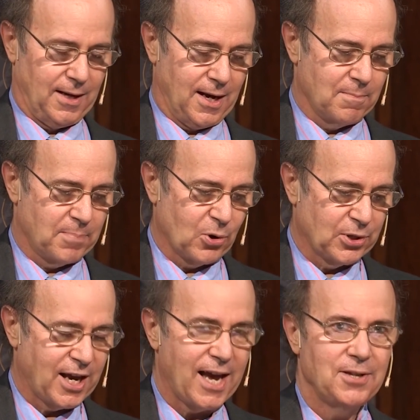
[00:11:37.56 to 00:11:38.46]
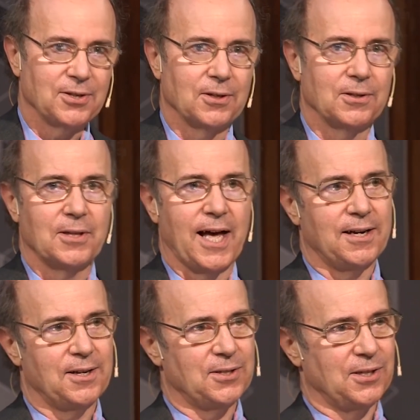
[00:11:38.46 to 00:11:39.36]
in both cases,
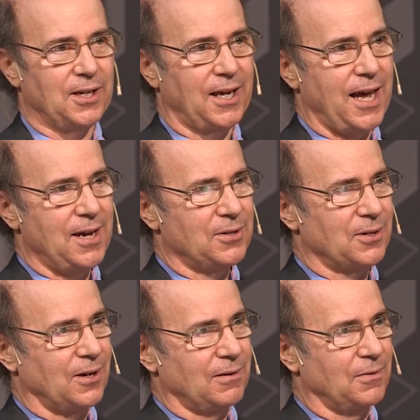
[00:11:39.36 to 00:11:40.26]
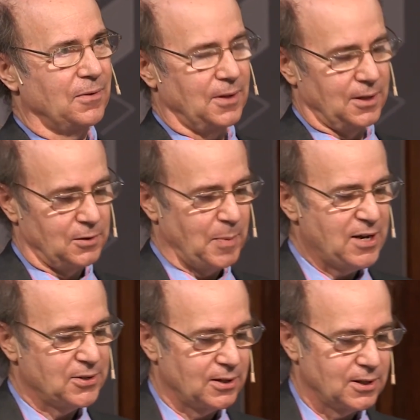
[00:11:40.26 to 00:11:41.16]
that is, in the case of
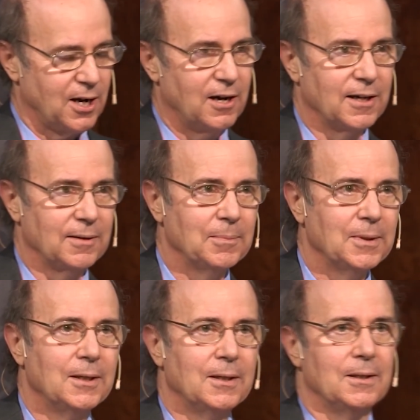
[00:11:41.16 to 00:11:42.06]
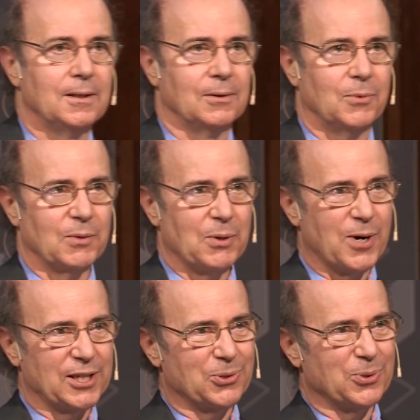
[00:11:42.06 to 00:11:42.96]
space and time, where we
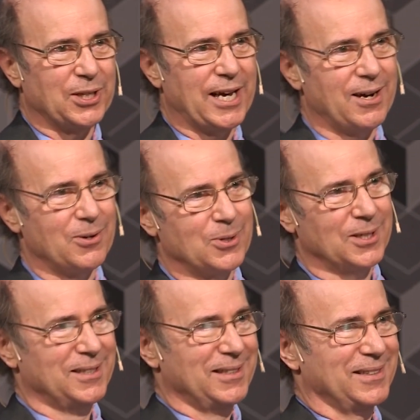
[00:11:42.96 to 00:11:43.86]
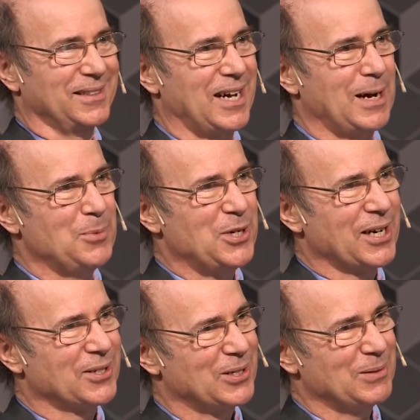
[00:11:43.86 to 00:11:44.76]
want to allow
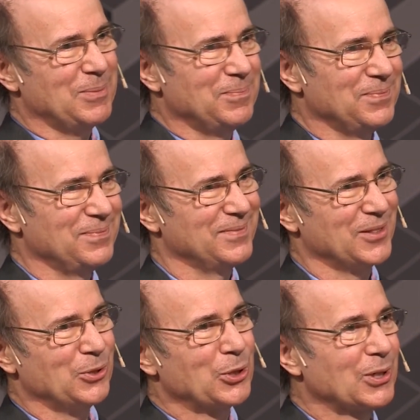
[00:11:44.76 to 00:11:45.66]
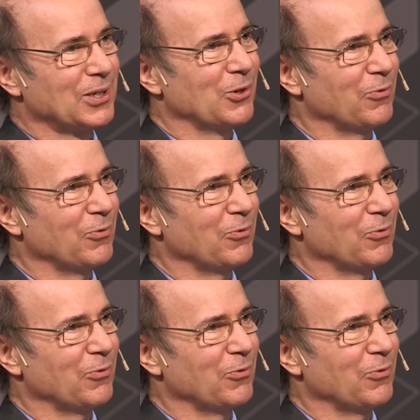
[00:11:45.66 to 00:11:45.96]
objects to look